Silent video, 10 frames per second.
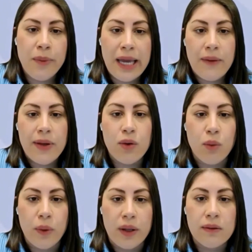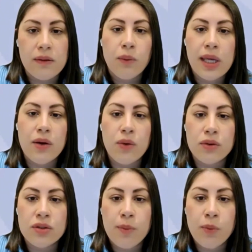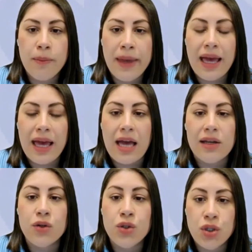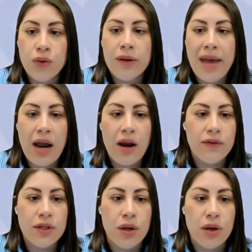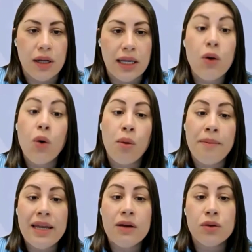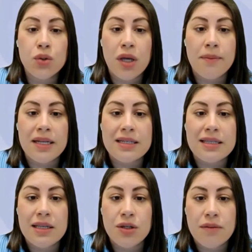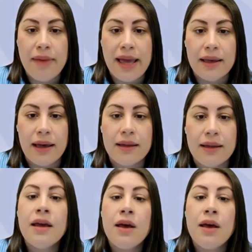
preparing your will, we can also prepare an enduring power of attorney or medical treatment decision maker,